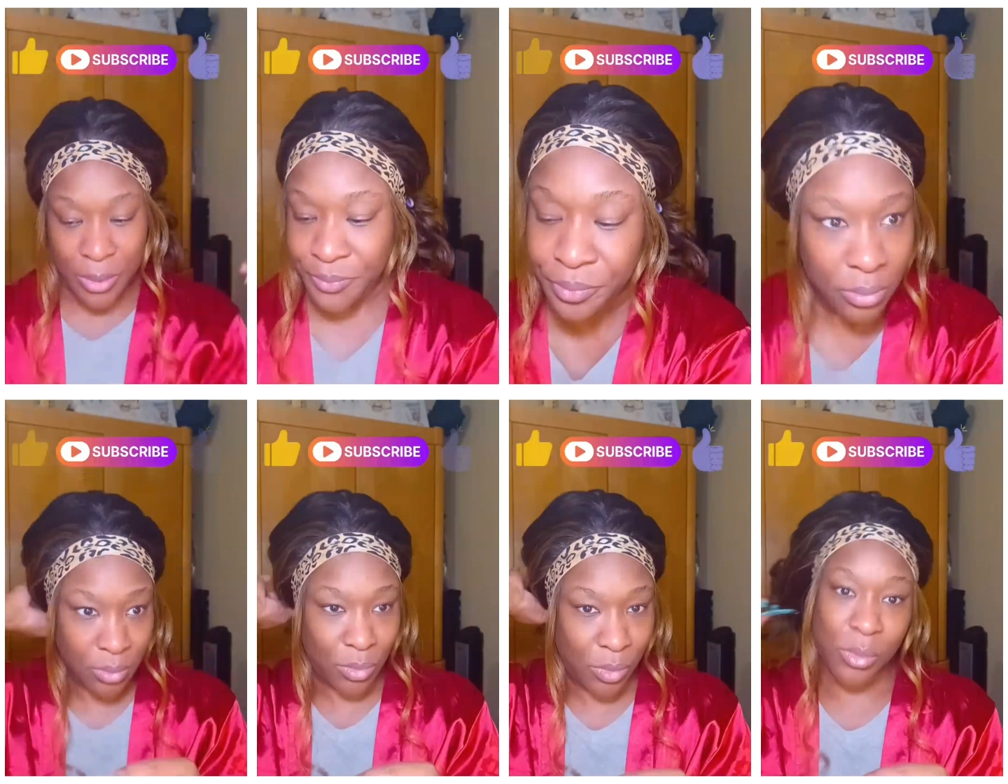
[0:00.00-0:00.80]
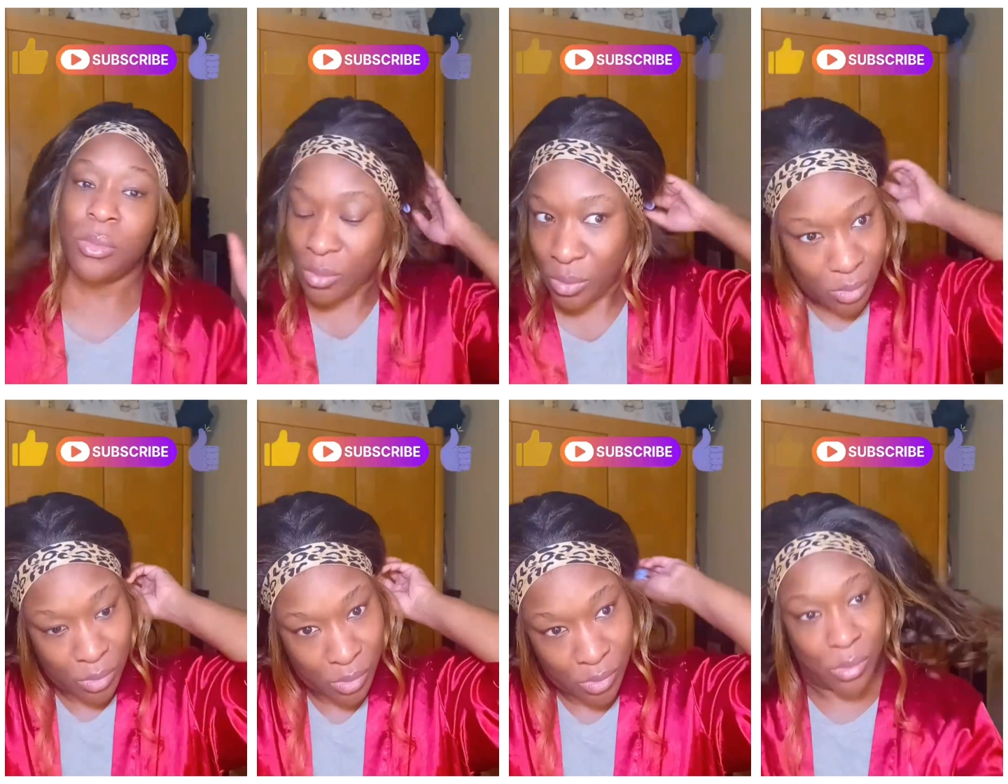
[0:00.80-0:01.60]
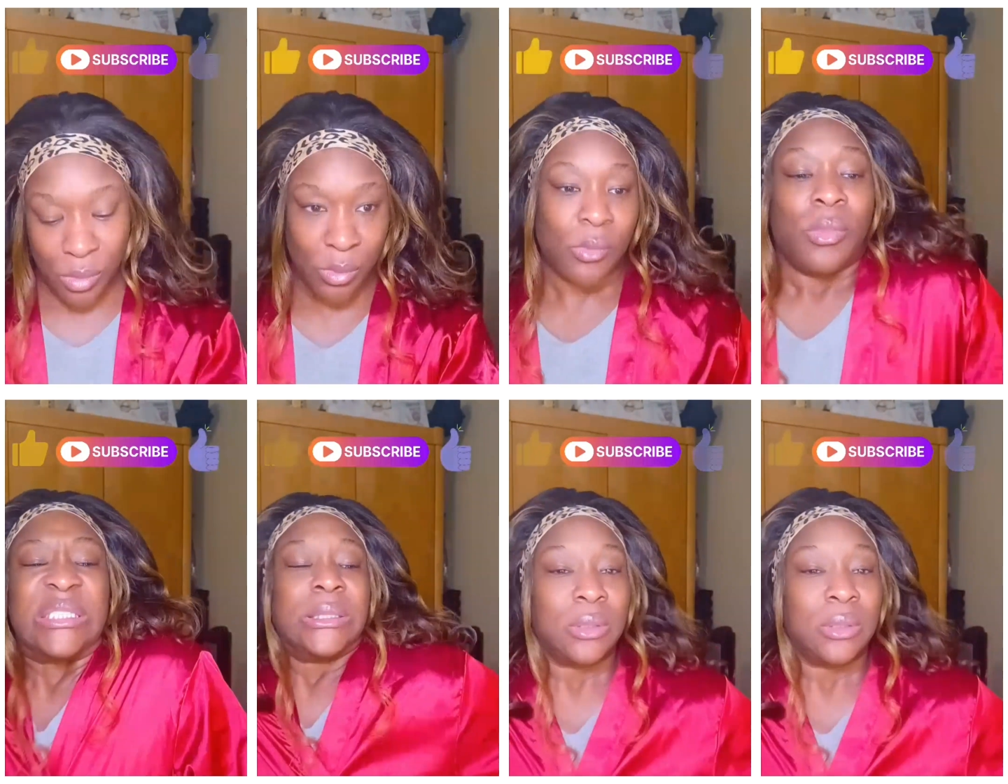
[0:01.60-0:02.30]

Police need to recognize. Need to raise up.